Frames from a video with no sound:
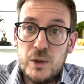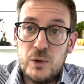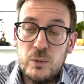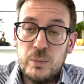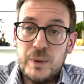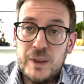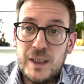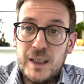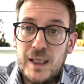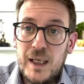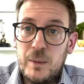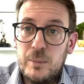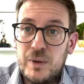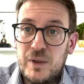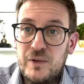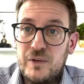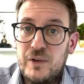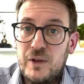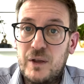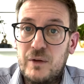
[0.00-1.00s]
opening up
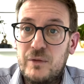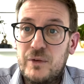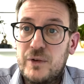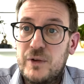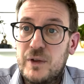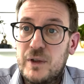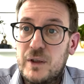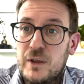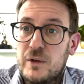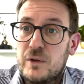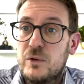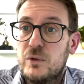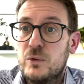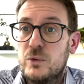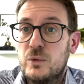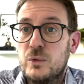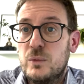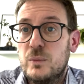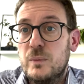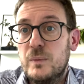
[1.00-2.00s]
ourselves
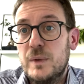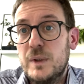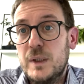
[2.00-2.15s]
to